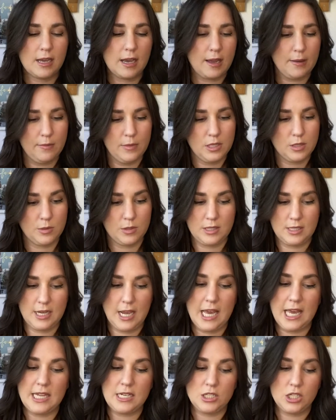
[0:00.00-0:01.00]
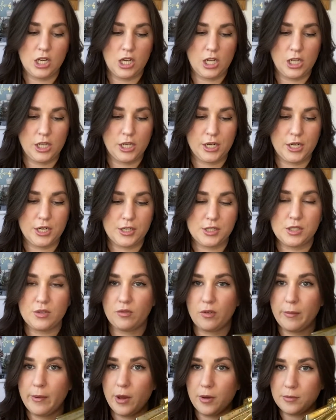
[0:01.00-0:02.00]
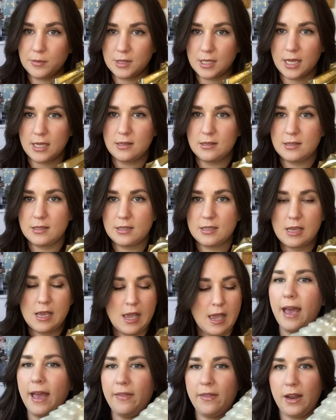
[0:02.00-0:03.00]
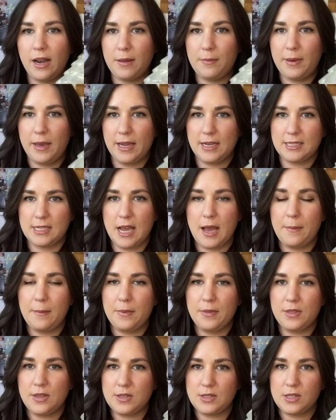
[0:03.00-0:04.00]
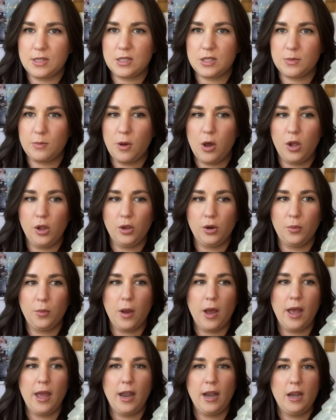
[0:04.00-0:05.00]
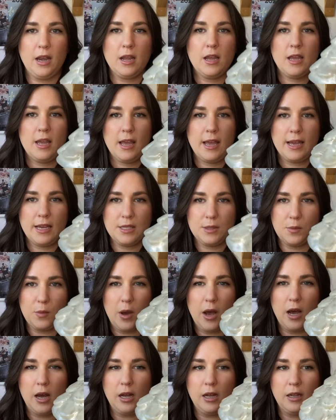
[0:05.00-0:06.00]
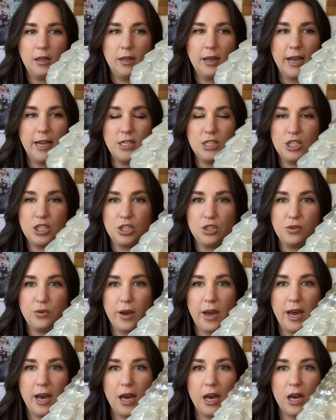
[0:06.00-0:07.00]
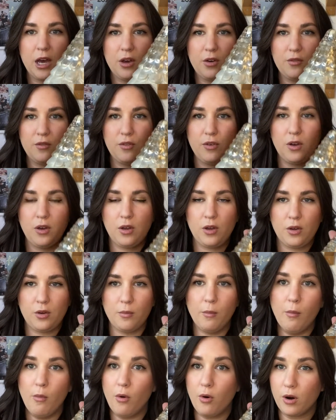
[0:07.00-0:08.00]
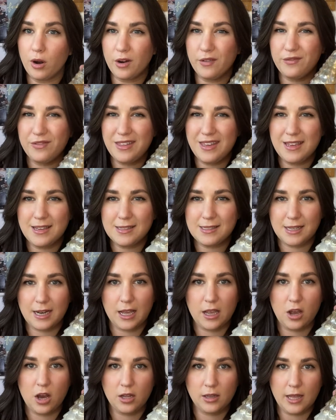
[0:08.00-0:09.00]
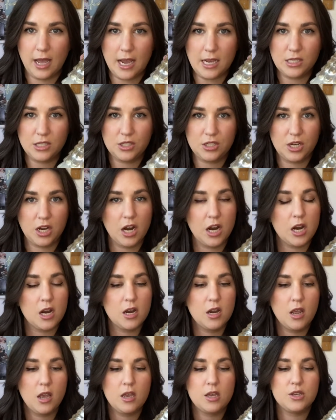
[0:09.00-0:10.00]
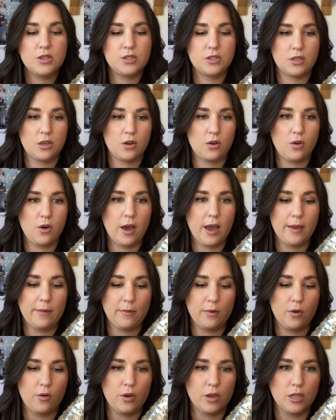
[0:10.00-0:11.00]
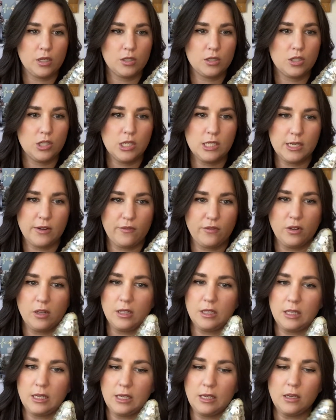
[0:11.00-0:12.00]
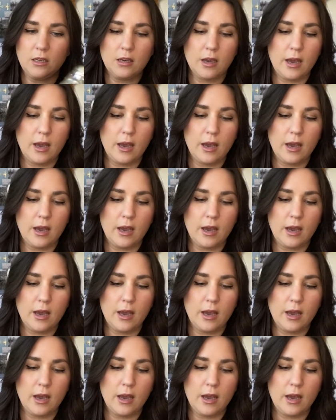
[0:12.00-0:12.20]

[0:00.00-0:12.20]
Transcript: This was $10 from Homesense. And then I picked up this smaller one as well. I do have more of these that I got last year, so I'm going to definitely